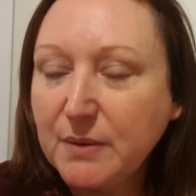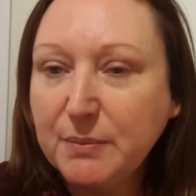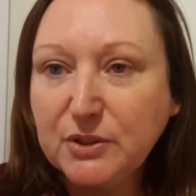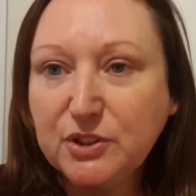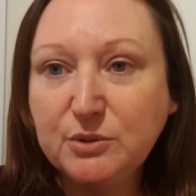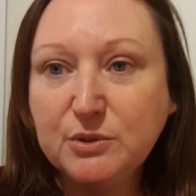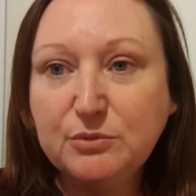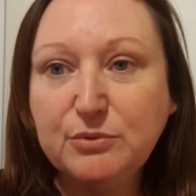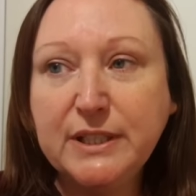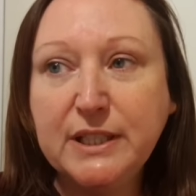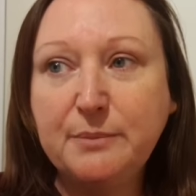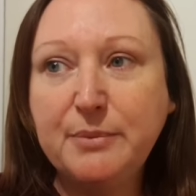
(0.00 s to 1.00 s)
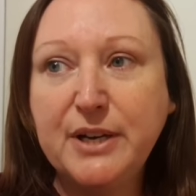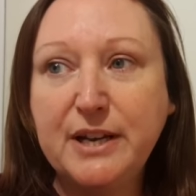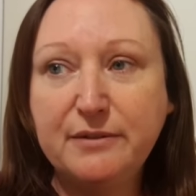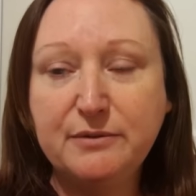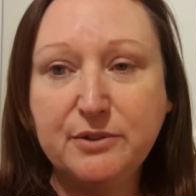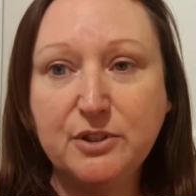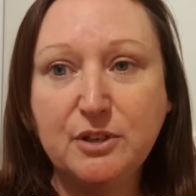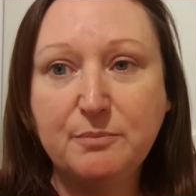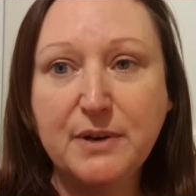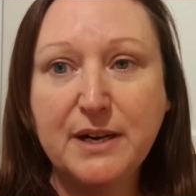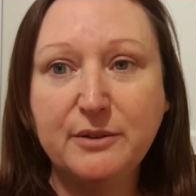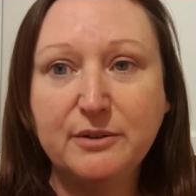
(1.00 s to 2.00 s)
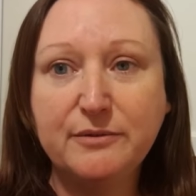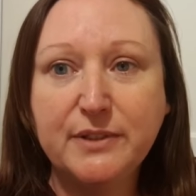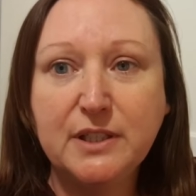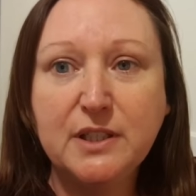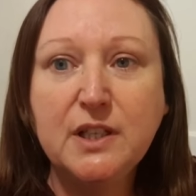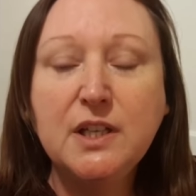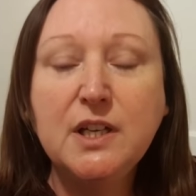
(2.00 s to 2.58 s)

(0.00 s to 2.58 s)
But she was really brave, and I'm so proud of her.